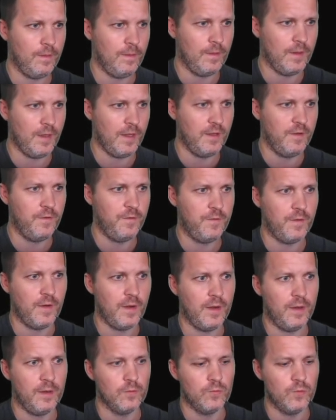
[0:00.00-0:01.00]

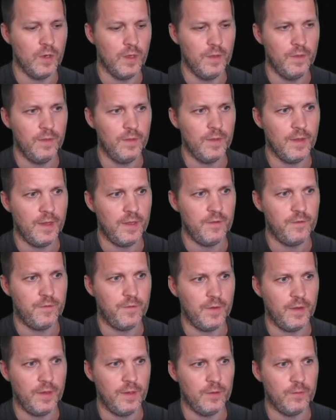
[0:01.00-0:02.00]
NiFi, run
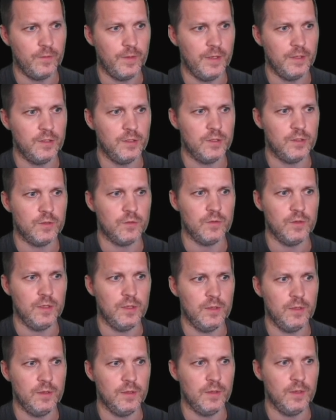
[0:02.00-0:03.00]
NiFi registry.